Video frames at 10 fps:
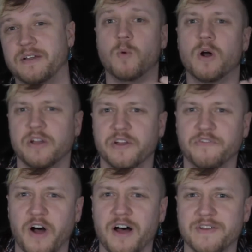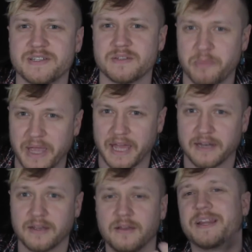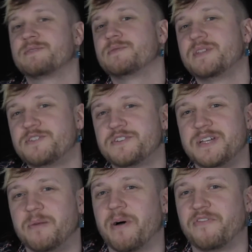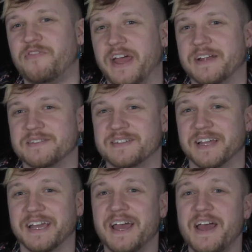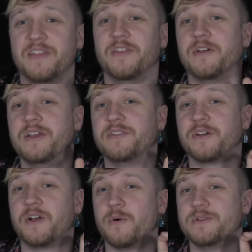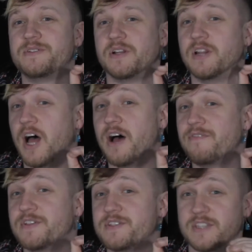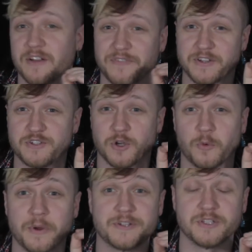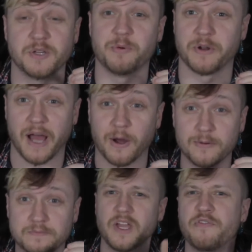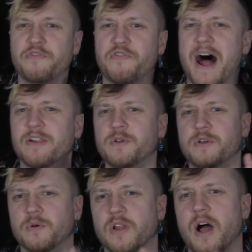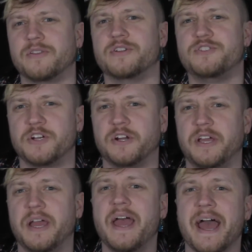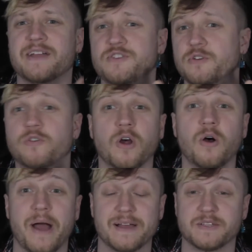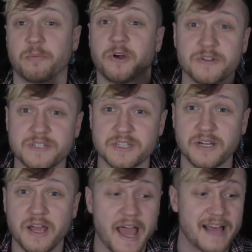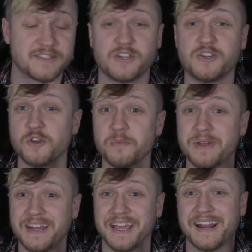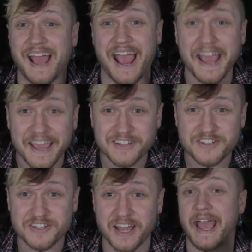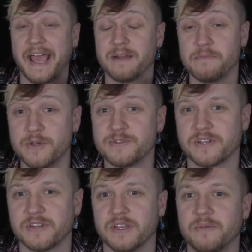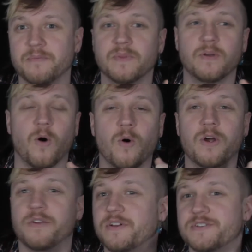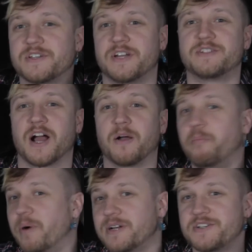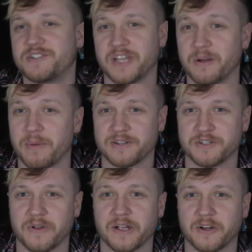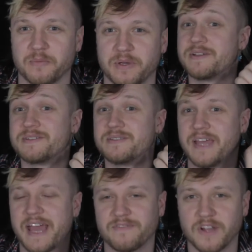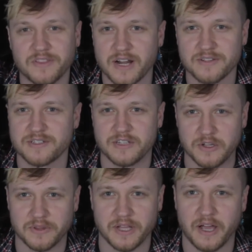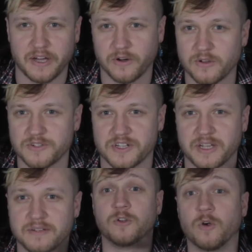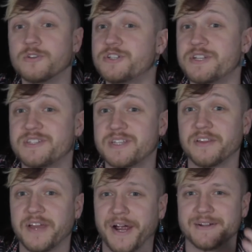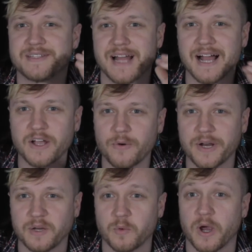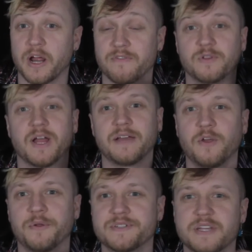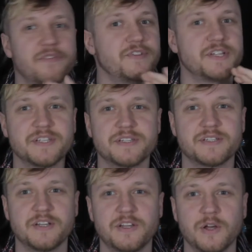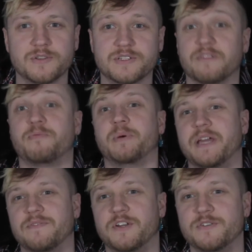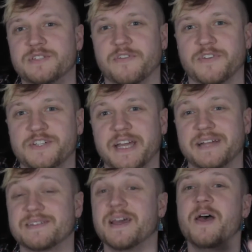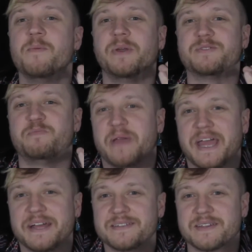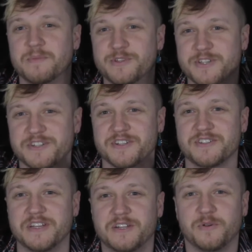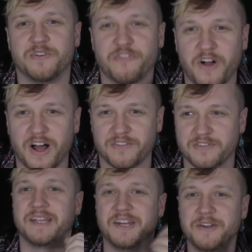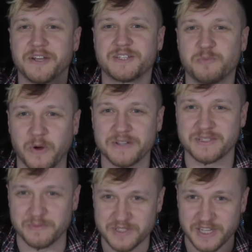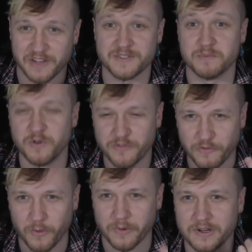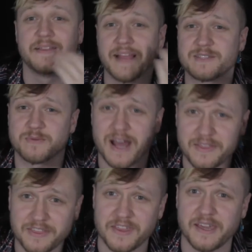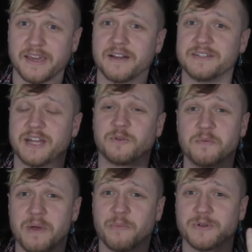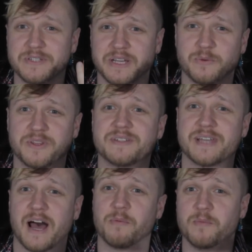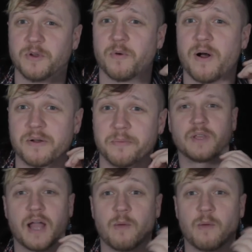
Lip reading: You want to evolve as a band. And that's what's interesting about fans. Like, they're either going to love the stuff that you originally put out and follow you along the journey as you grow as a person, as a human, in age and musically, or they're just gonna talk a bunch of shit about your record because they have nothing else to do and they like your old shit. Your old shit's still there. It's not going anywhere. If you like the old stuff, just listen to the old stuff, but give the new stuff a chance because bands and musicians need to evolve. They need to express themselves and move forward. And that's what I think A Day to Remember did with this album, You're Welcome.